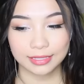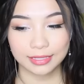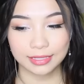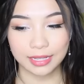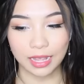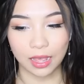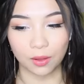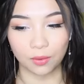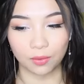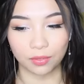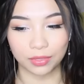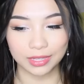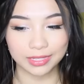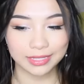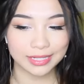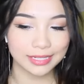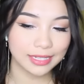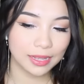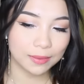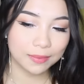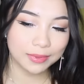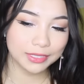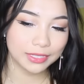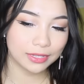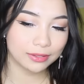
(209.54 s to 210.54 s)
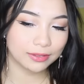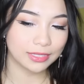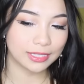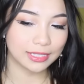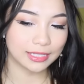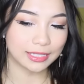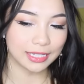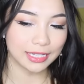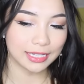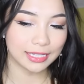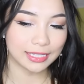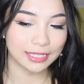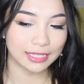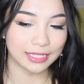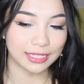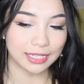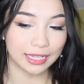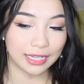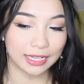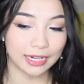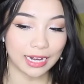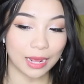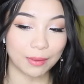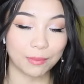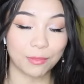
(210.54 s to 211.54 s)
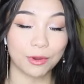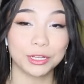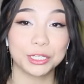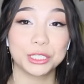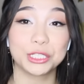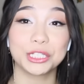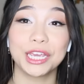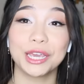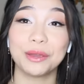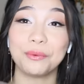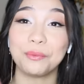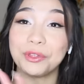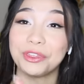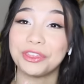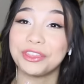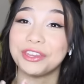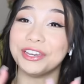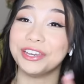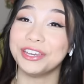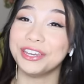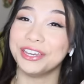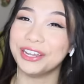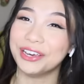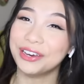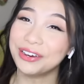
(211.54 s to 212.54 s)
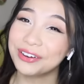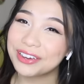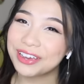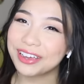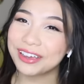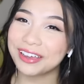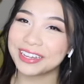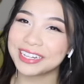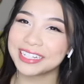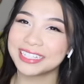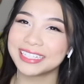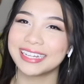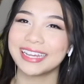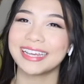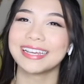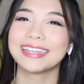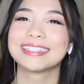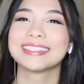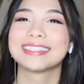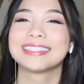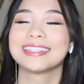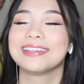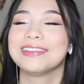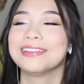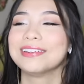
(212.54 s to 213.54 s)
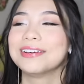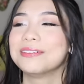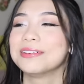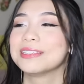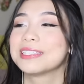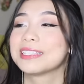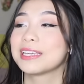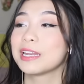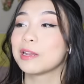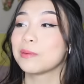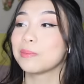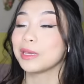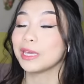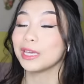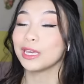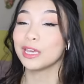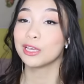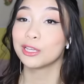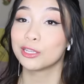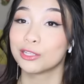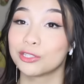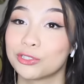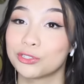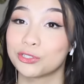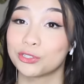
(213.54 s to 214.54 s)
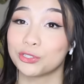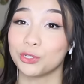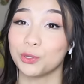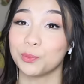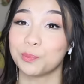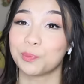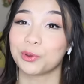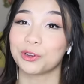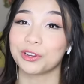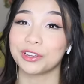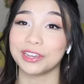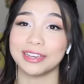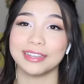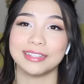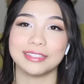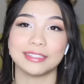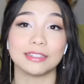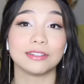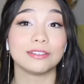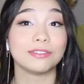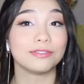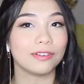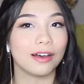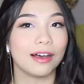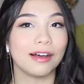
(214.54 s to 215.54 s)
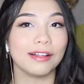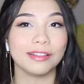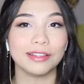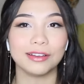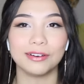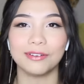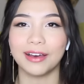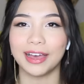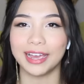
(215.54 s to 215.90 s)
So, this is episode 16. I'm watching it with no context, so you know it's gonna be super easy to follow.